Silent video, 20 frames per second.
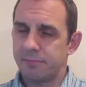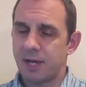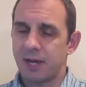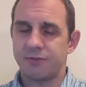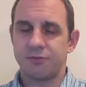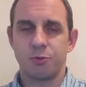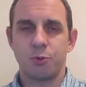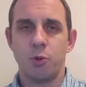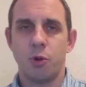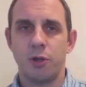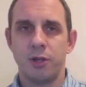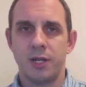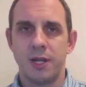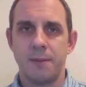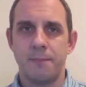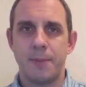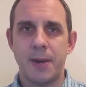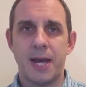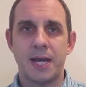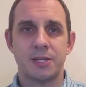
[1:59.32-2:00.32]
have some quality
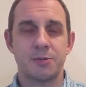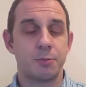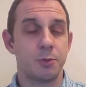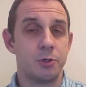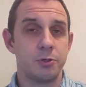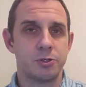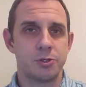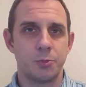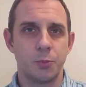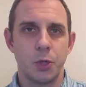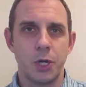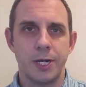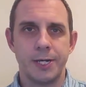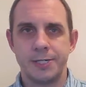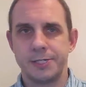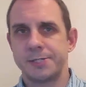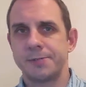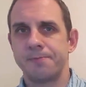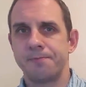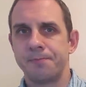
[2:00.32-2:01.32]
at bats, produce some
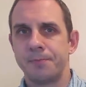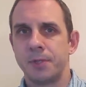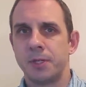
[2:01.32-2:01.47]
runs.